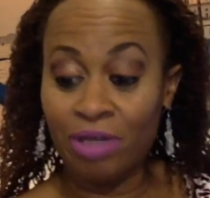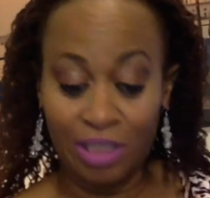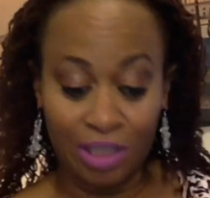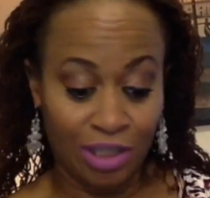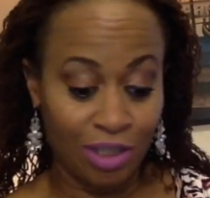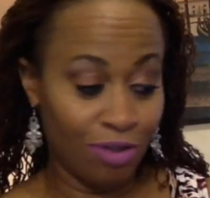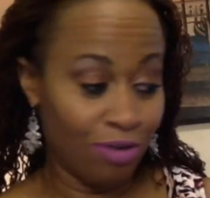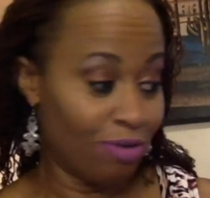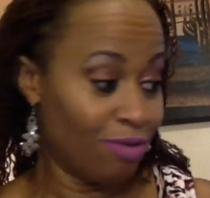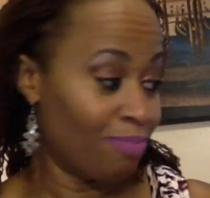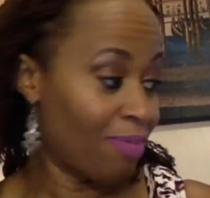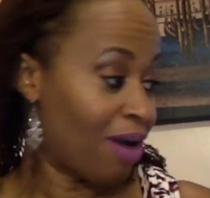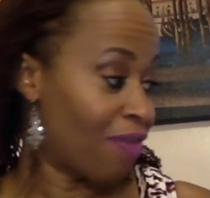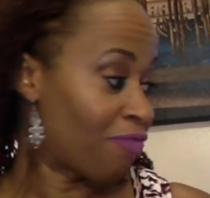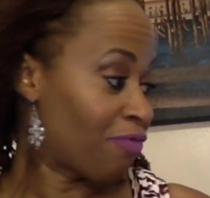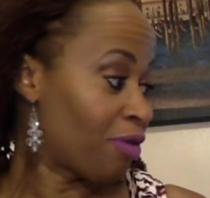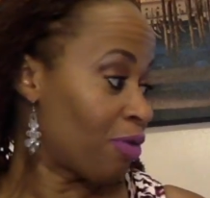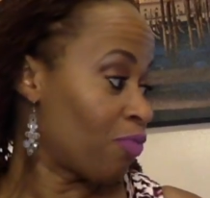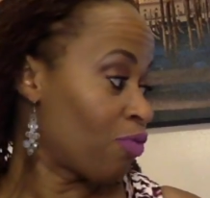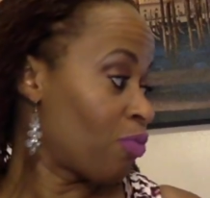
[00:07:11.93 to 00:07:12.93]
soon, my
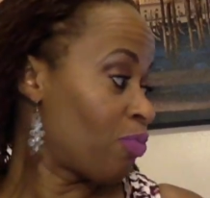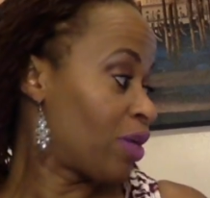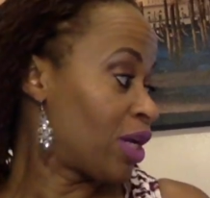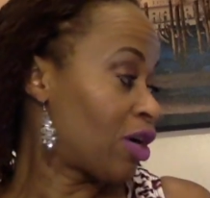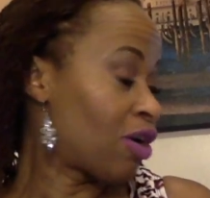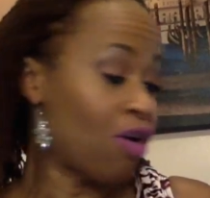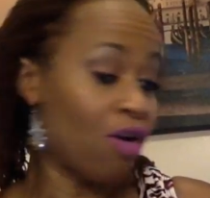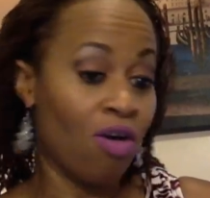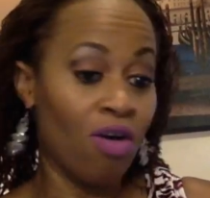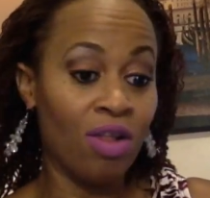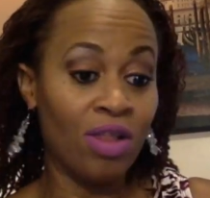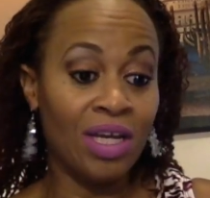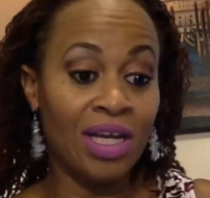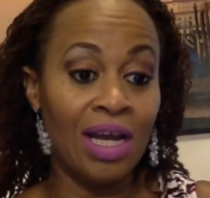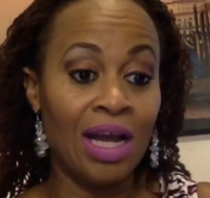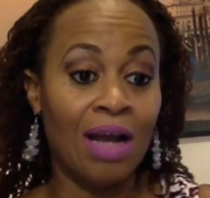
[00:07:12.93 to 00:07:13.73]
friend will be calling.